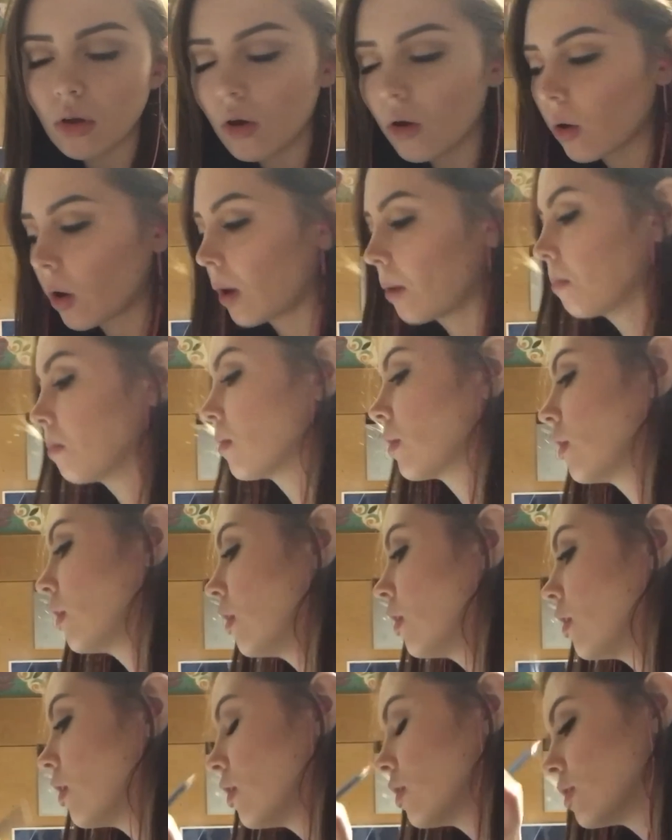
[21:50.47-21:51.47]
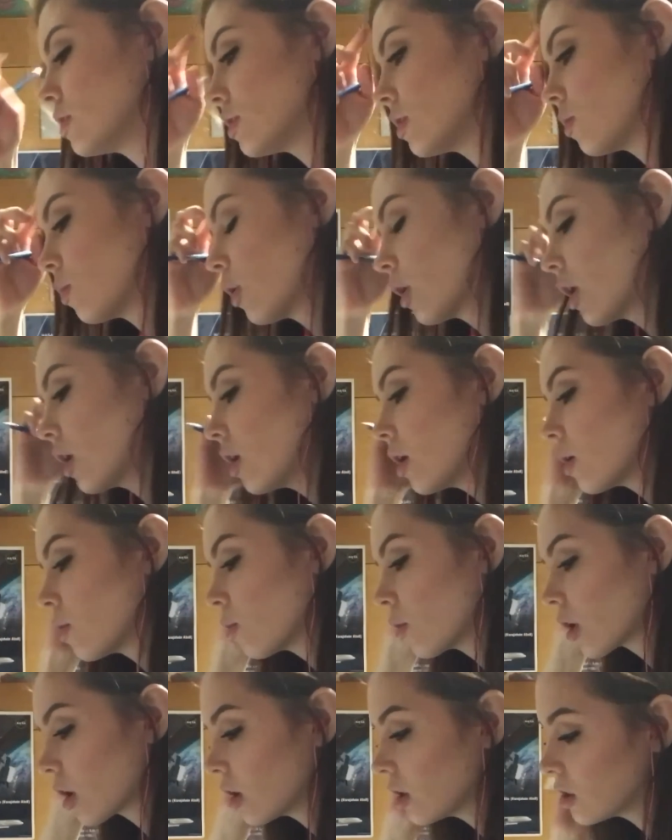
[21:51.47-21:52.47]
Okay. So we're
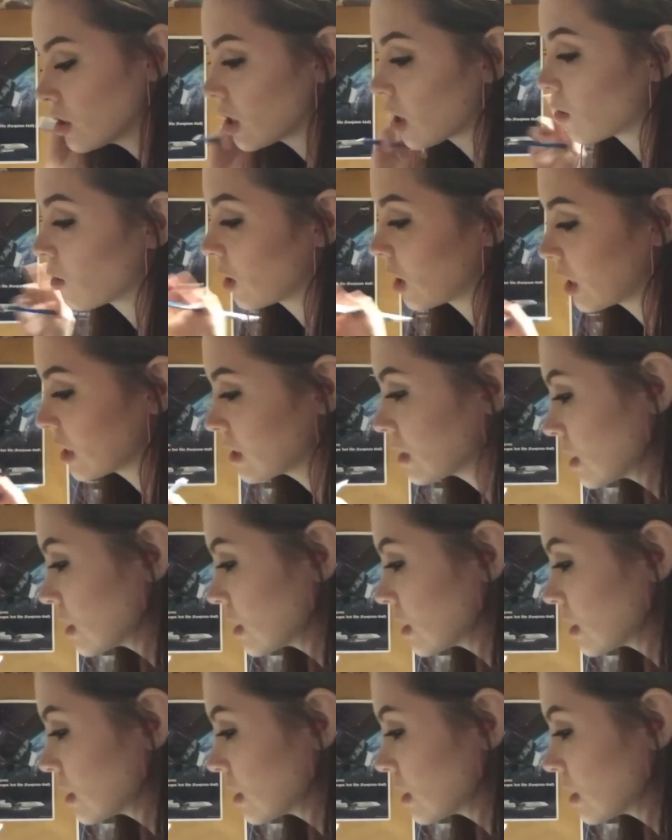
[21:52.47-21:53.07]
gonna generalize